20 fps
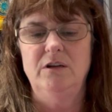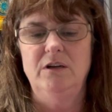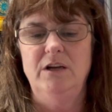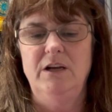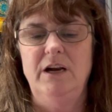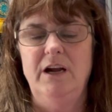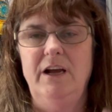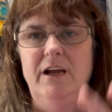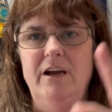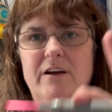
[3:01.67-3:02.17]

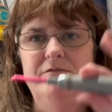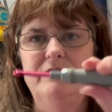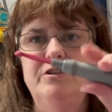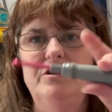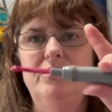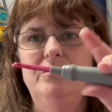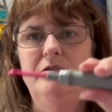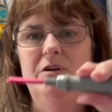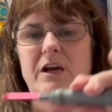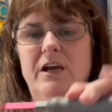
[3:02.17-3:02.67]
and I have
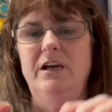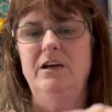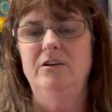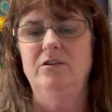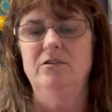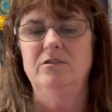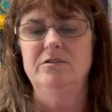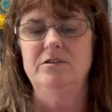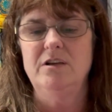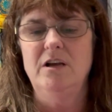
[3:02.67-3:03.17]
2
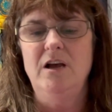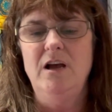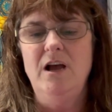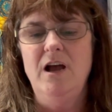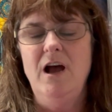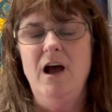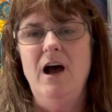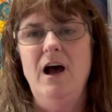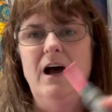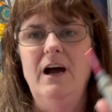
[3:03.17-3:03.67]
handles.
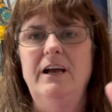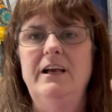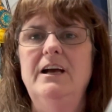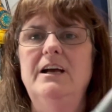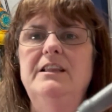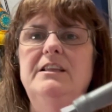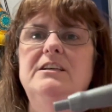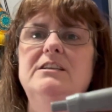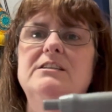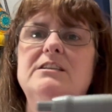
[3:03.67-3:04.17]
I
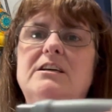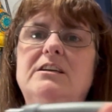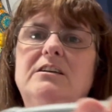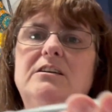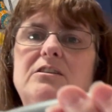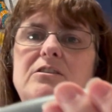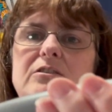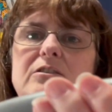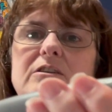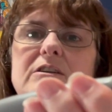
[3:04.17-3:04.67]
got these on
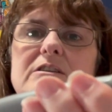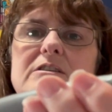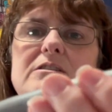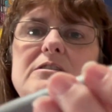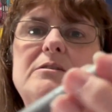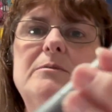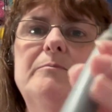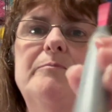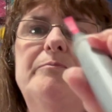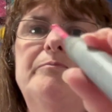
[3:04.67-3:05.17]
clearance,